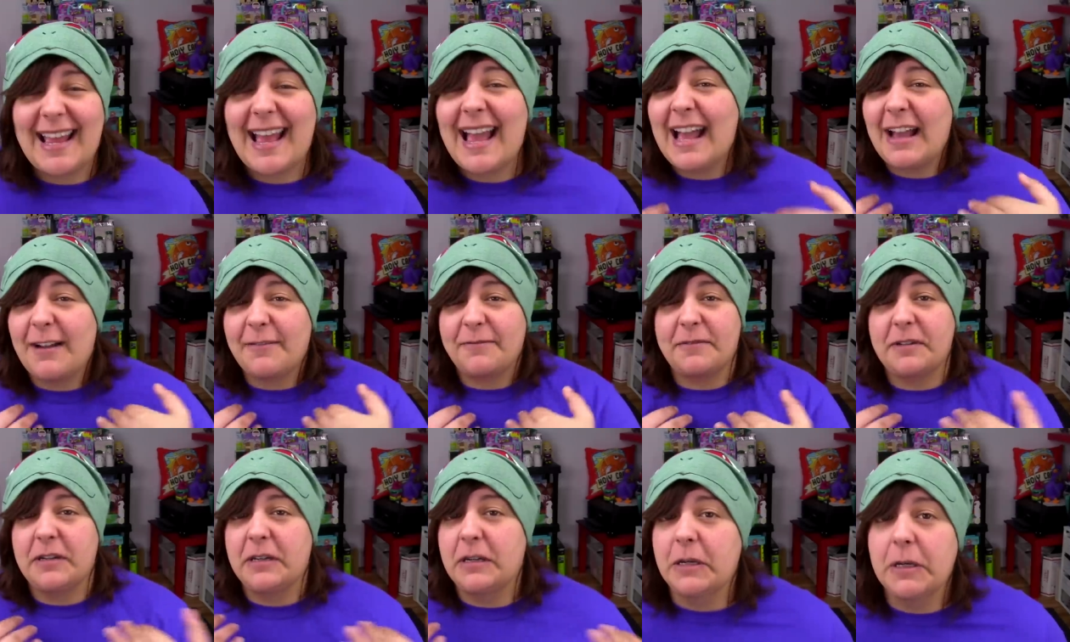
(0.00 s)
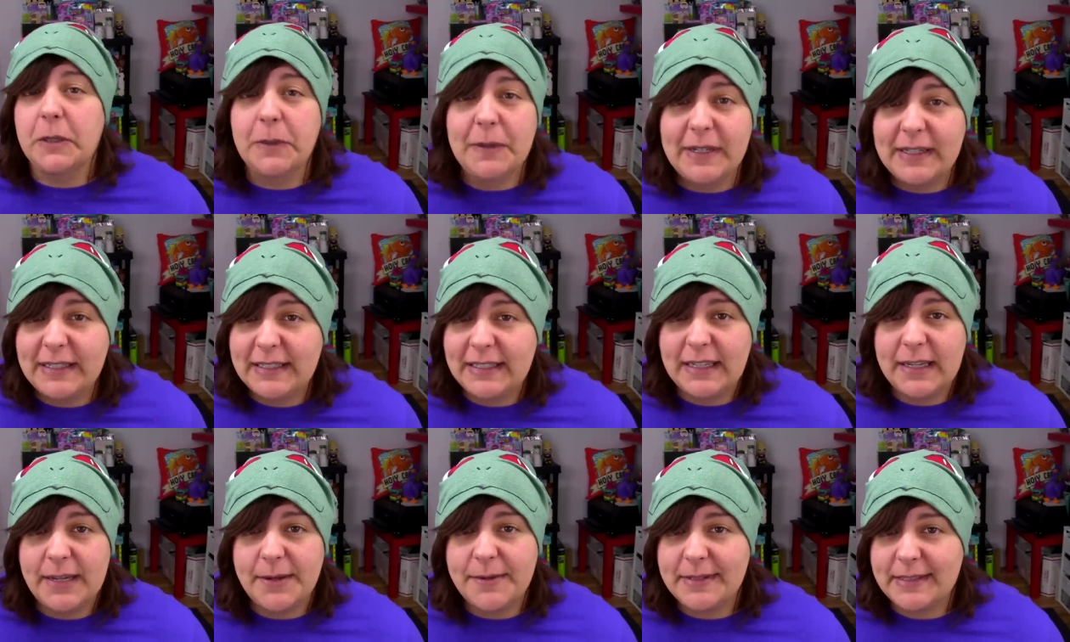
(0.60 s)
I have no
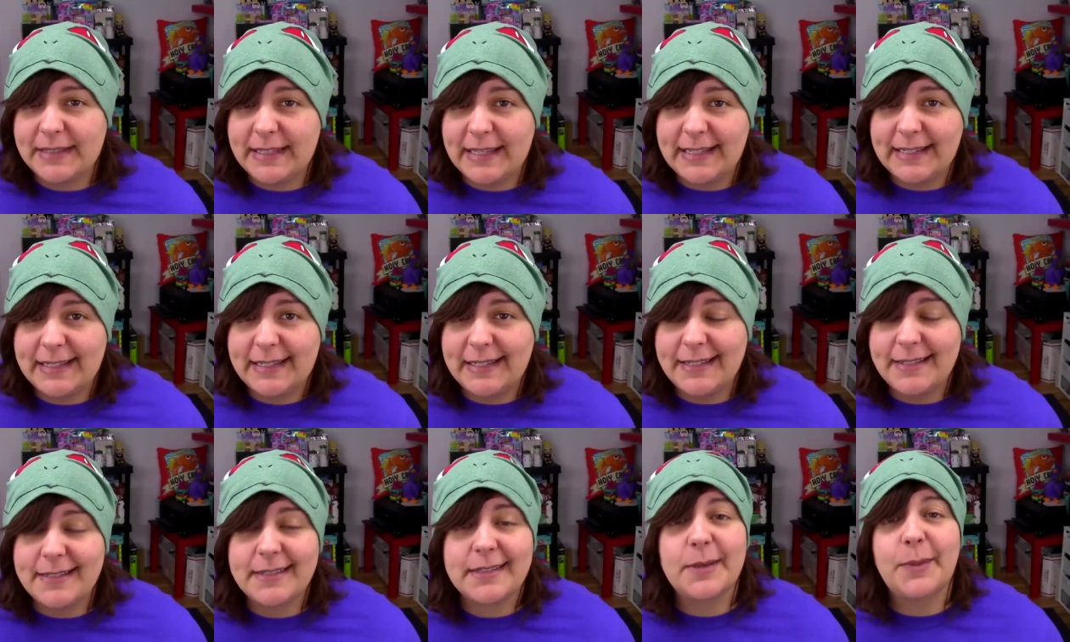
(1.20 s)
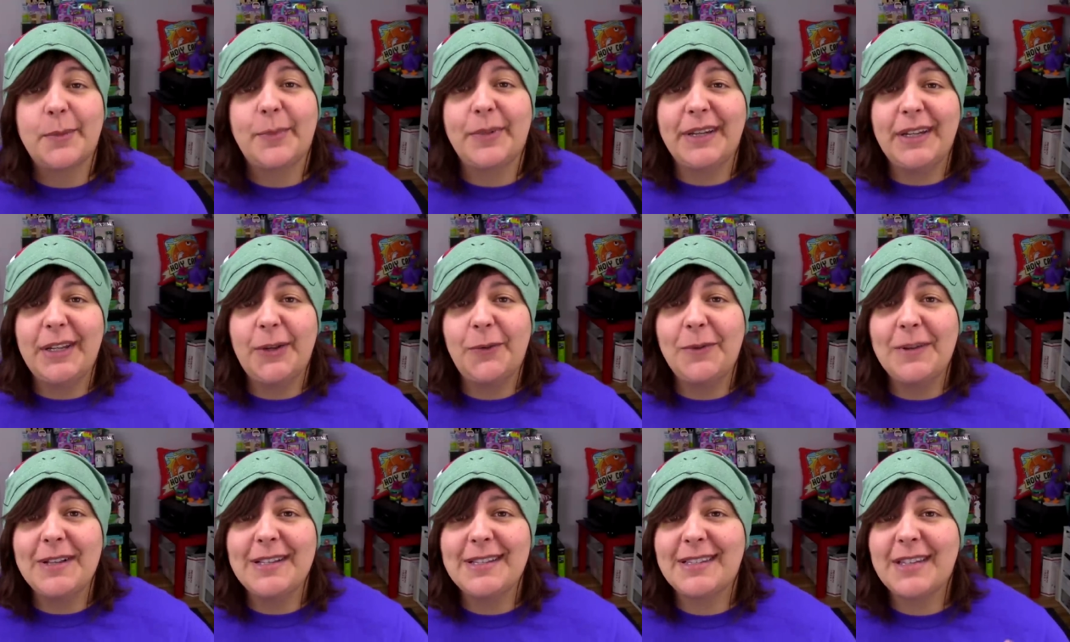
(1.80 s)
idea what that is, but
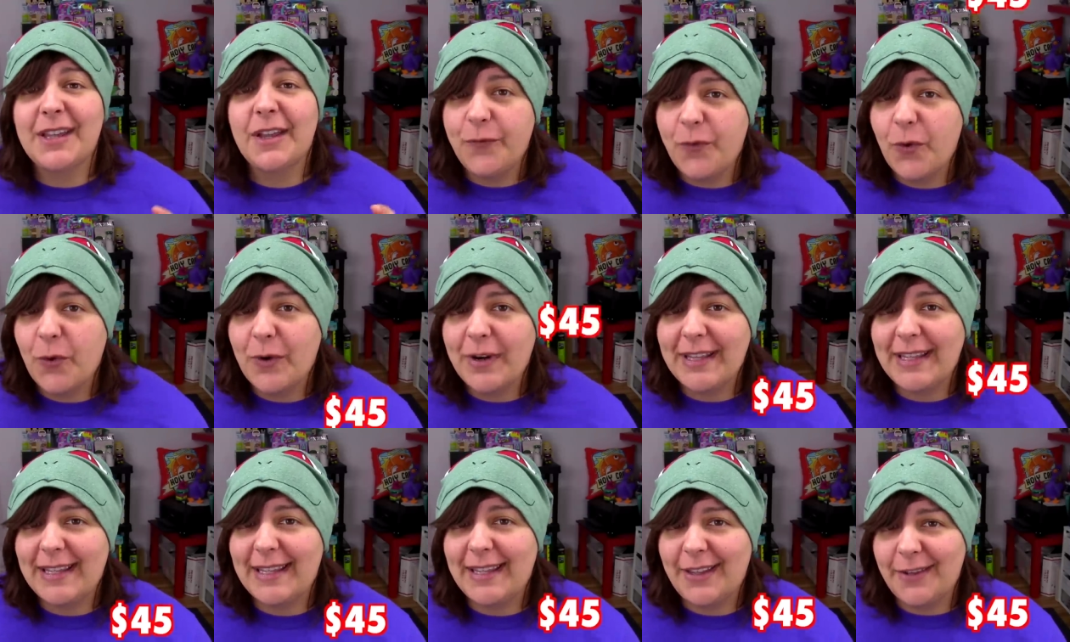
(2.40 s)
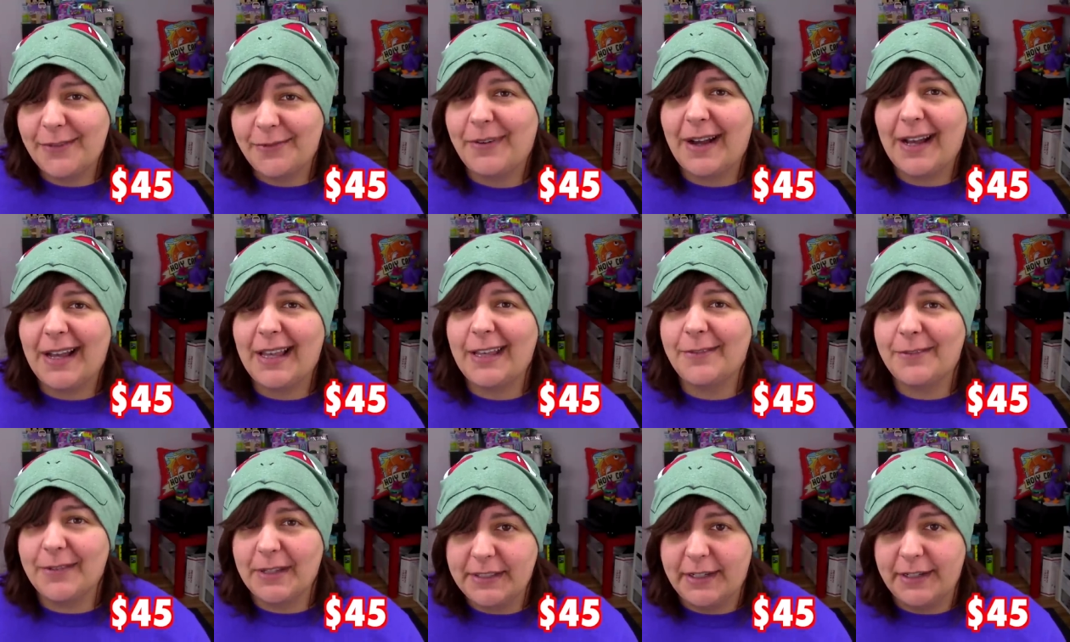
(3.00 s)
it was
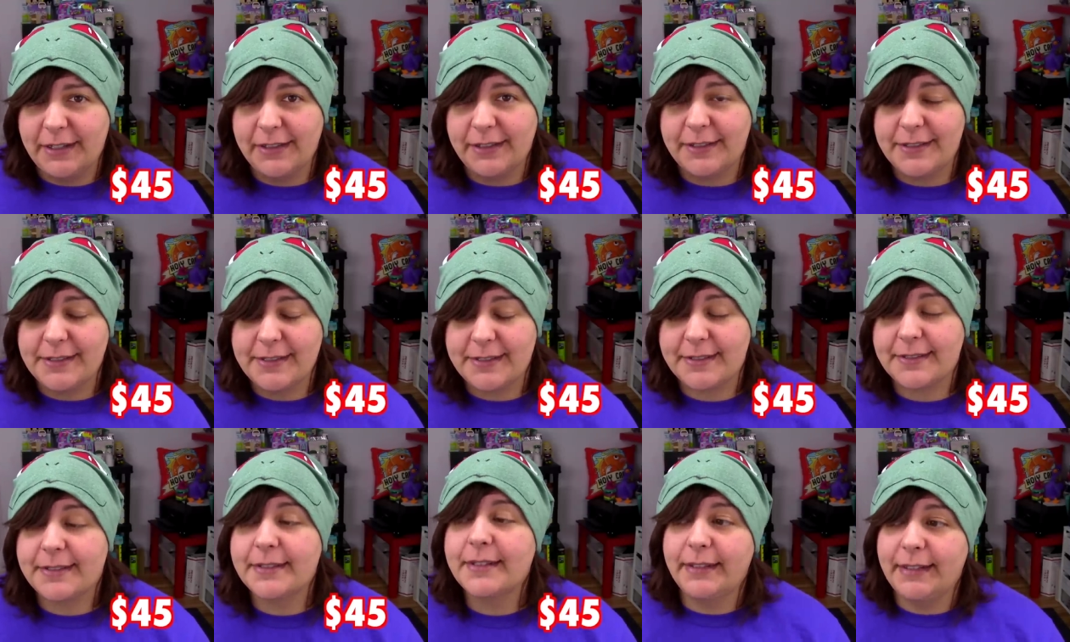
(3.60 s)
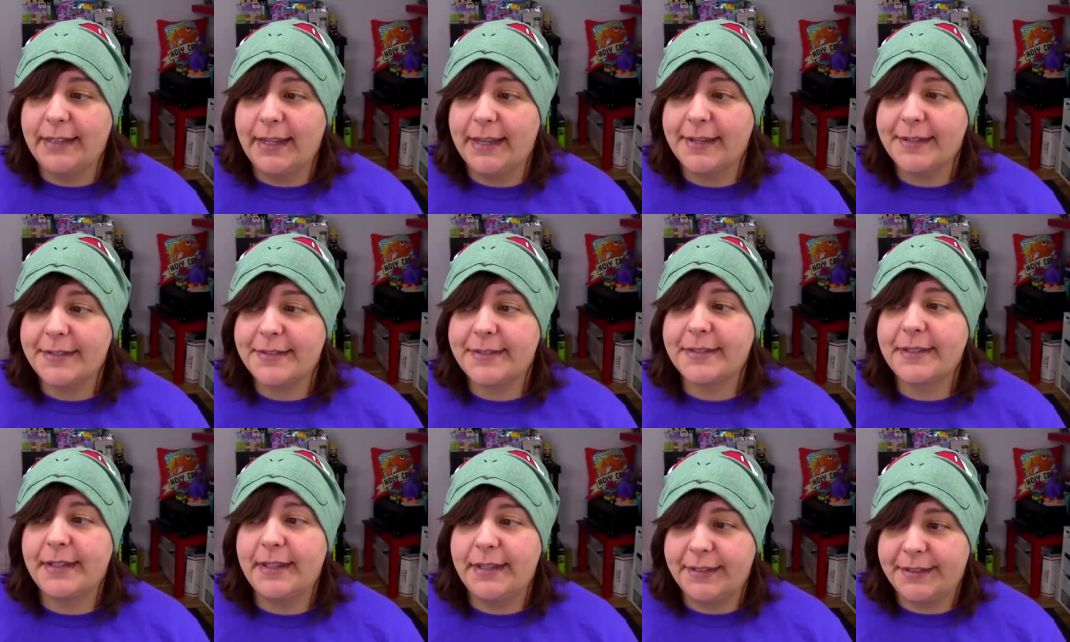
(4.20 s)
forty-five dollars.
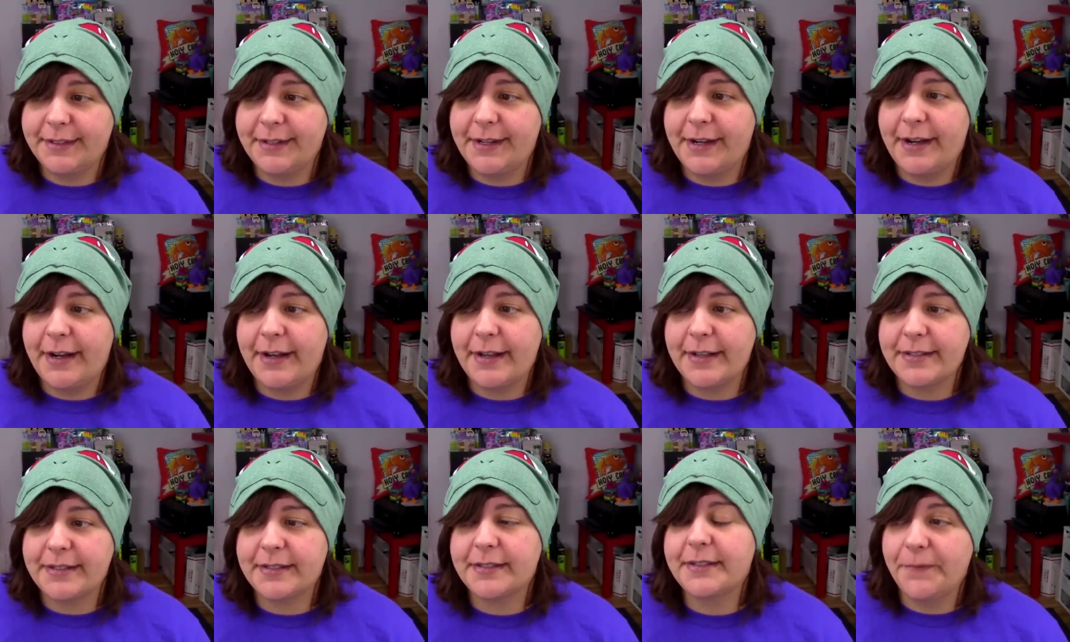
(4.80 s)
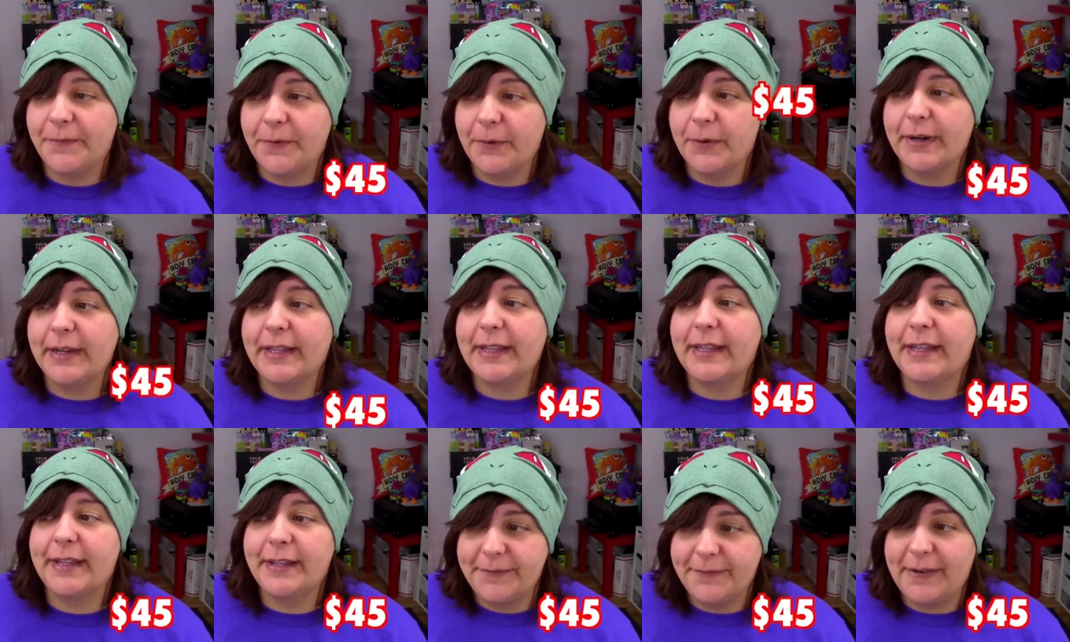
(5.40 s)
Yes, it cost
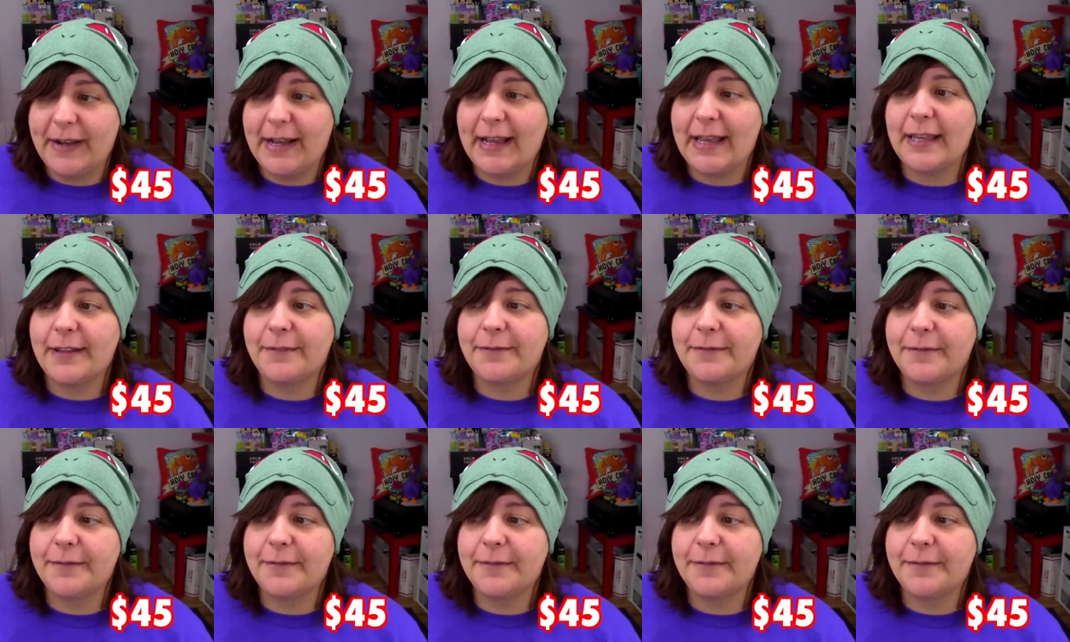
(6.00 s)
forty-five